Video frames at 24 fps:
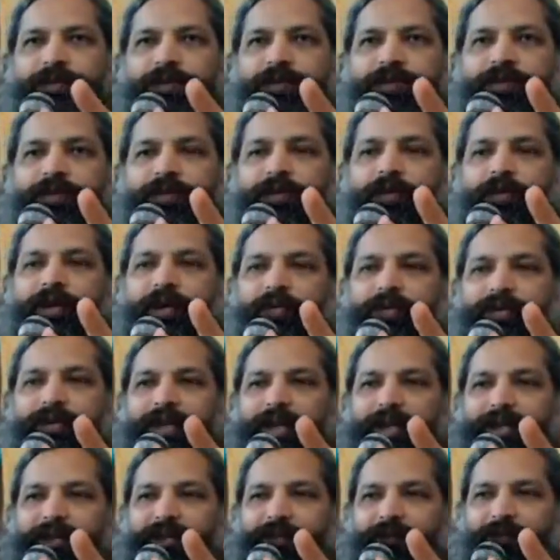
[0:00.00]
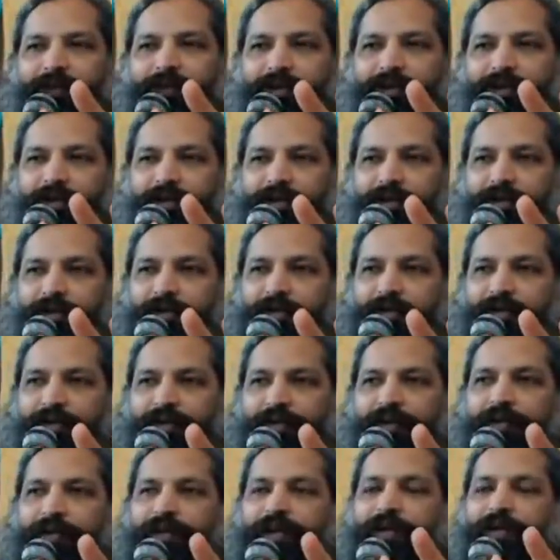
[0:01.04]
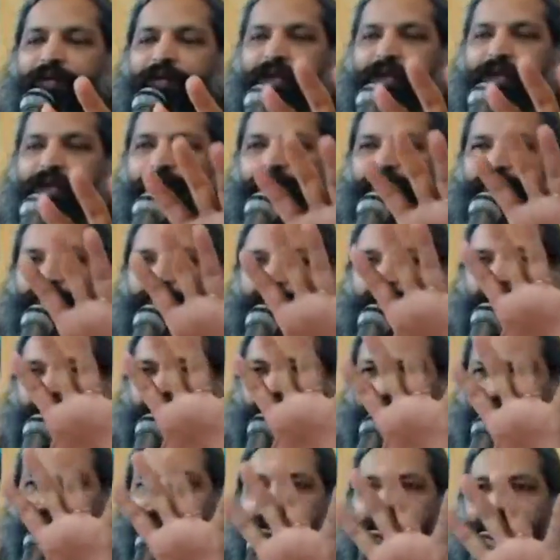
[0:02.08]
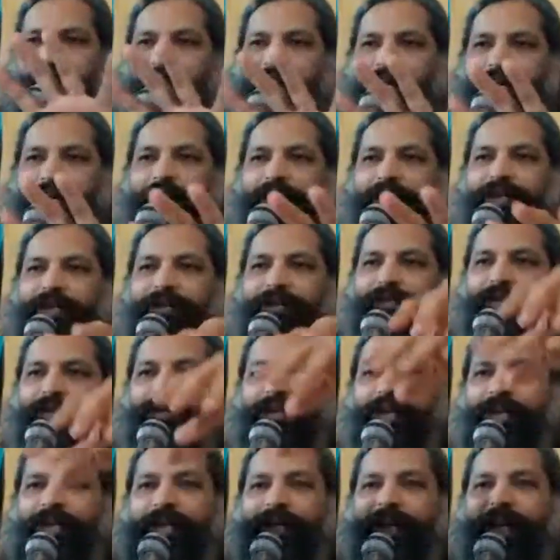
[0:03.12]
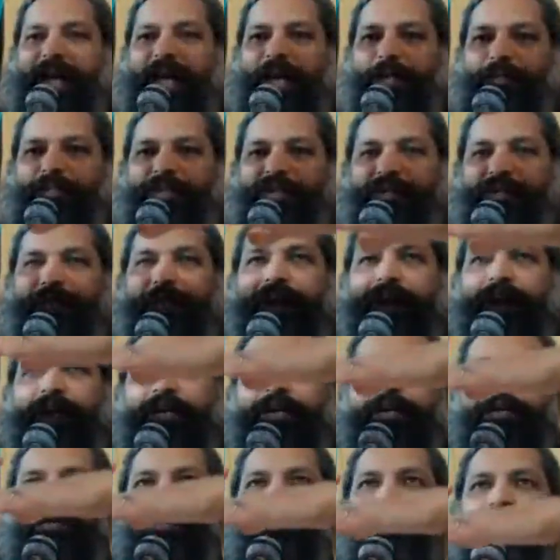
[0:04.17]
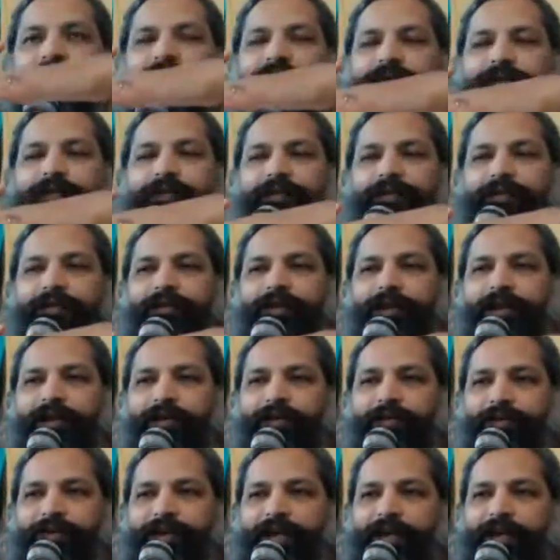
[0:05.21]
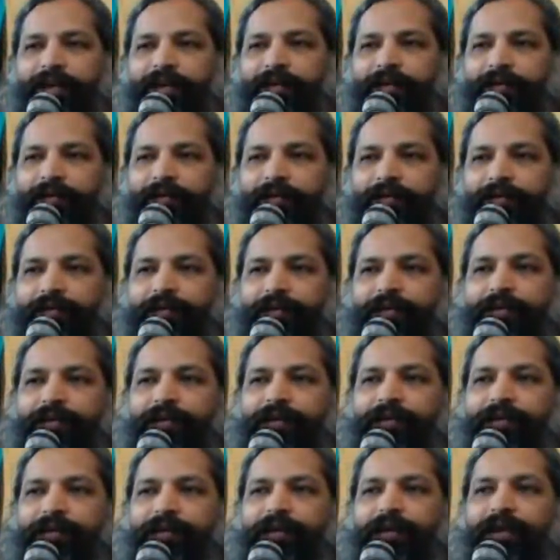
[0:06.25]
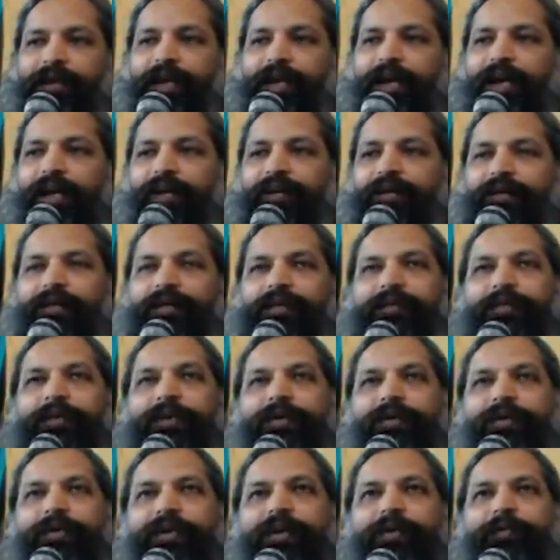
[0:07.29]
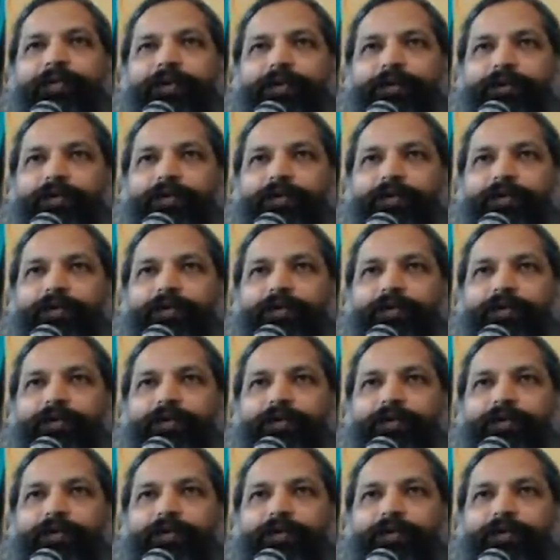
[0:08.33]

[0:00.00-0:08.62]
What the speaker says: Slow down the activity, slow down the energy, and let everything lapse back into silence. And this is what you come to.